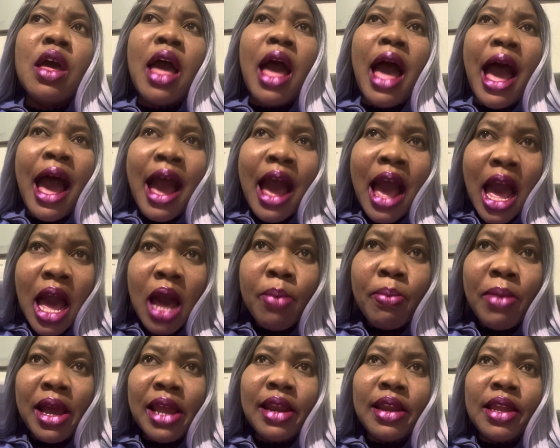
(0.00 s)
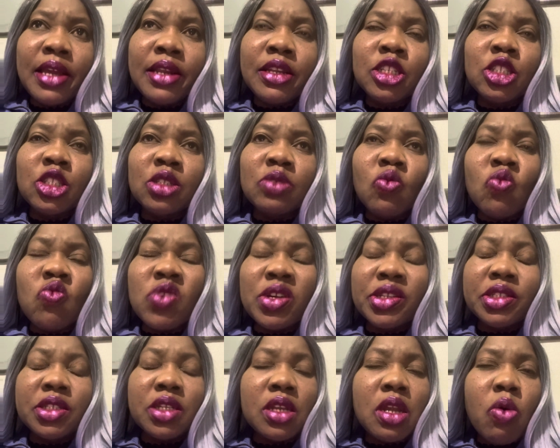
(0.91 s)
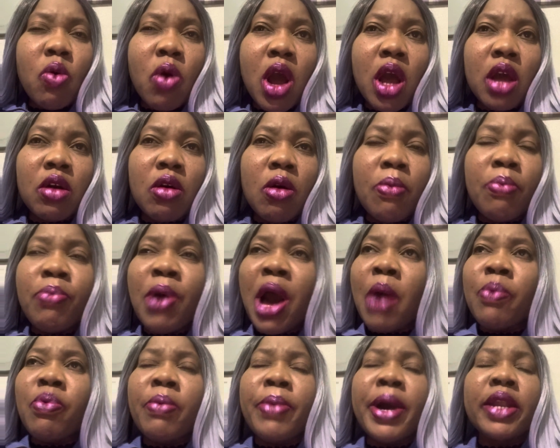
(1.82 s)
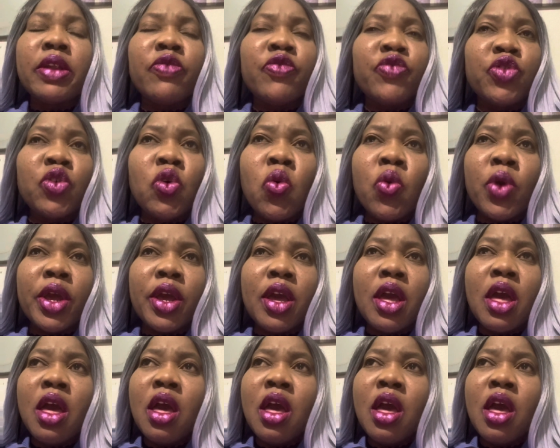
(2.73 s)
how Milady's once in a while pop up out of nowhere